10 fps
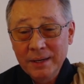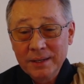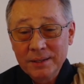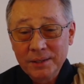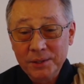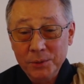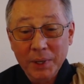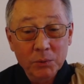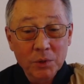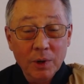
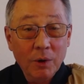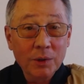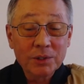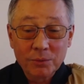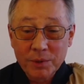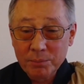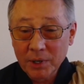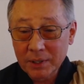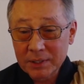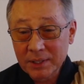Yuanwu also
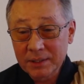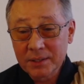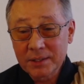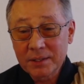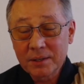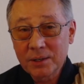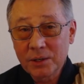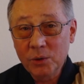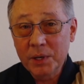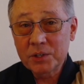remarks that this
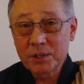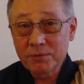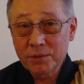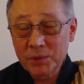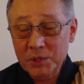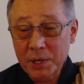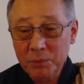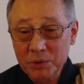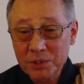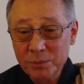question from the
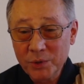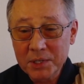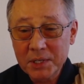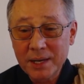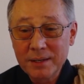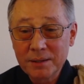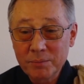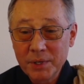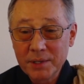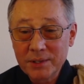temple superintendent
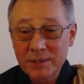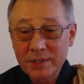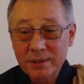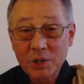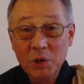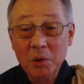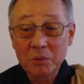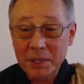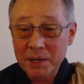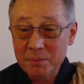means, quote,
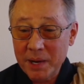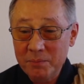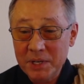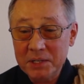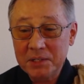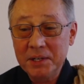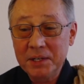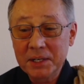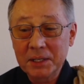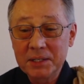they may be
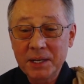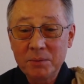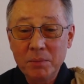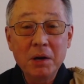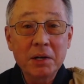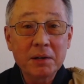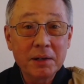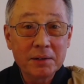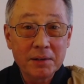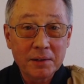seeing a dead monk
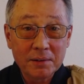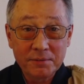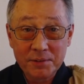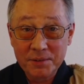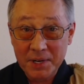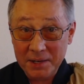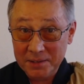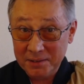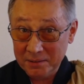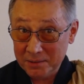in a few
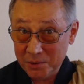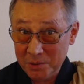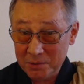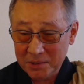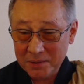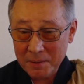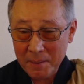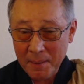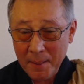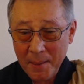days, unquote.
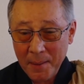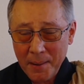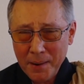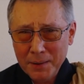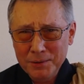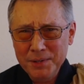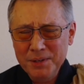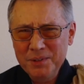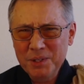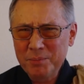Who do
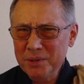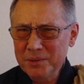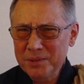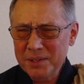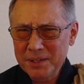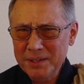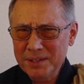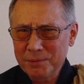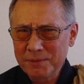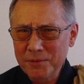you suppose
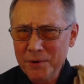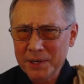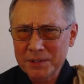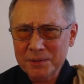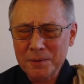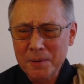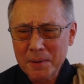he's referring to?